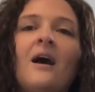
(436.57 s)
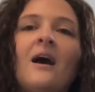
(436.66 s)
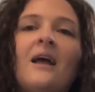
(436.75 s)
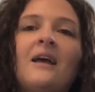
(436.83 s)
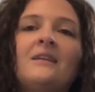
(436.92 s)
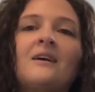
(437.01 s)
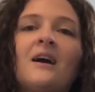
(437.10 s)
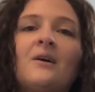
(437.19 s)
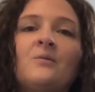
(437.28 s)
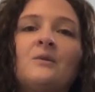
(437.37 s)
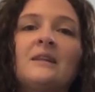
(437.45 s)
And
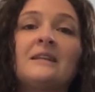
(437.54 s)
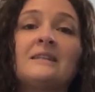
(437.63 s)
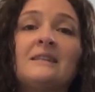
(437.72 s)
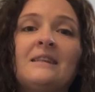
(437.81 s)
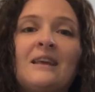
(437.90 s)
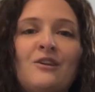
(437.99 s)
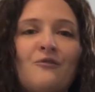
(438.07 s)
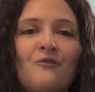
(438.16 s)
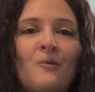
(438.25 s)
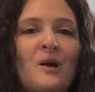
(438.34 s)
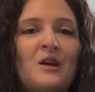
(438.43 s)
I would like to thank you
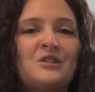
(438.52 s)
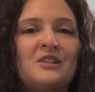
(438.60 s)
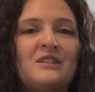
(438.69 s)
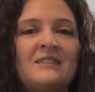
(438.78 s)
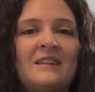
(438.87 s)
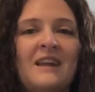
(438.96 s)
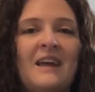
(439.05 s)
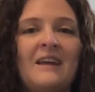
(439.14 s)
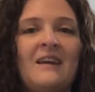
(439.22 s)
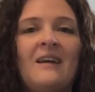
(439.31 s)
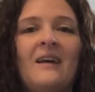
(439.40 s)
for watching
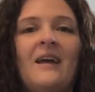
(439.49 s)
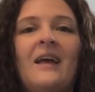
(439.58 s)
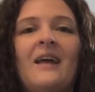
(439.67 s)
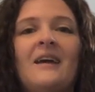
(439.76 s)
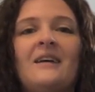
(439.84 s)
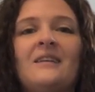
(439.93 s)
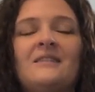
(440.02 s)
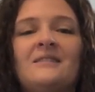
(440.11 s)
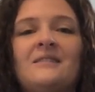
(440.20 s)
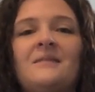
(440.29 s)
today and